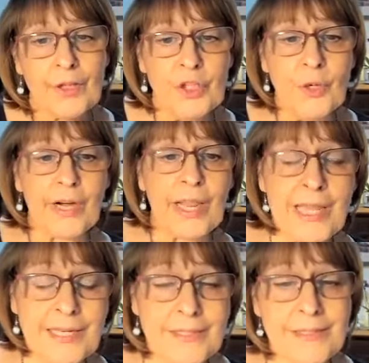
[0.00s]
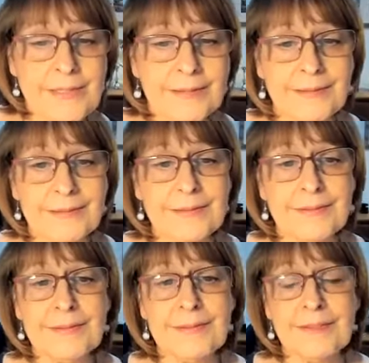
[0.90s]
you are his
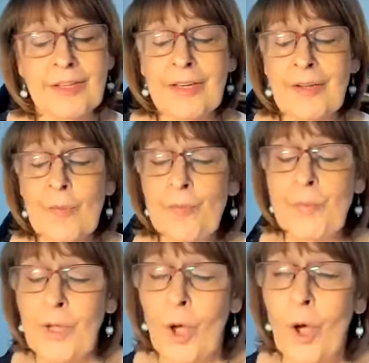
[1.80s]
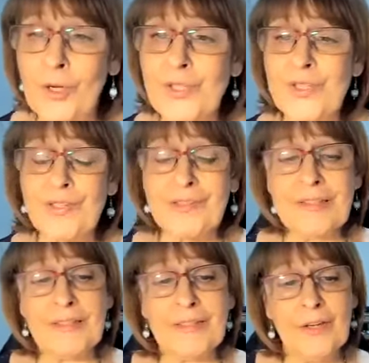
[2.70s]
because
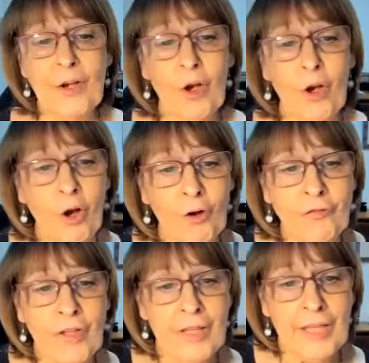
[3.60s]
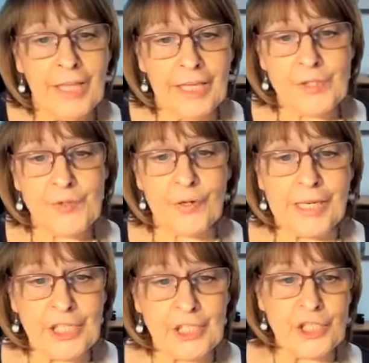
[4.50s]
of his
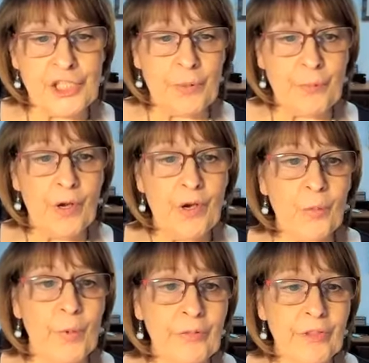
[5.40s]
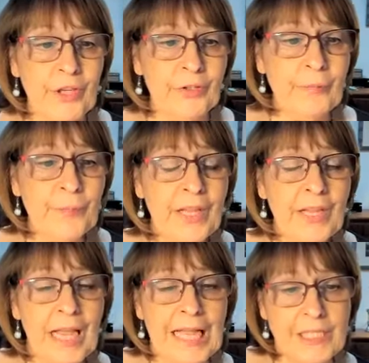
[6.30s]
relationship with you.
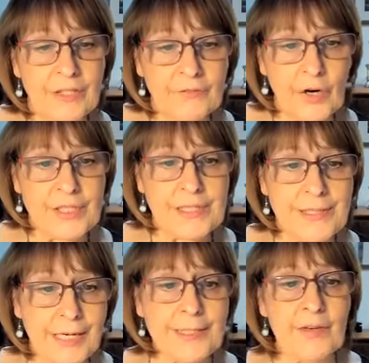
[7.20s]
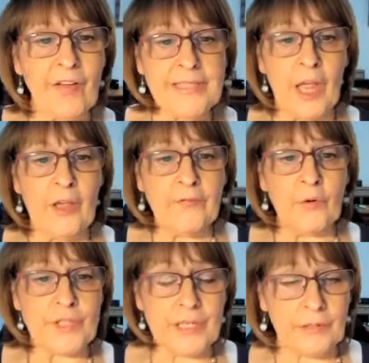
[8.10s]
And in verse 6 of Isaiah
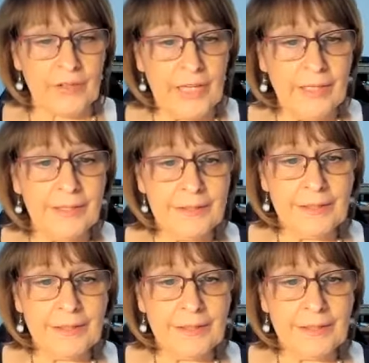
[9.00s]
43,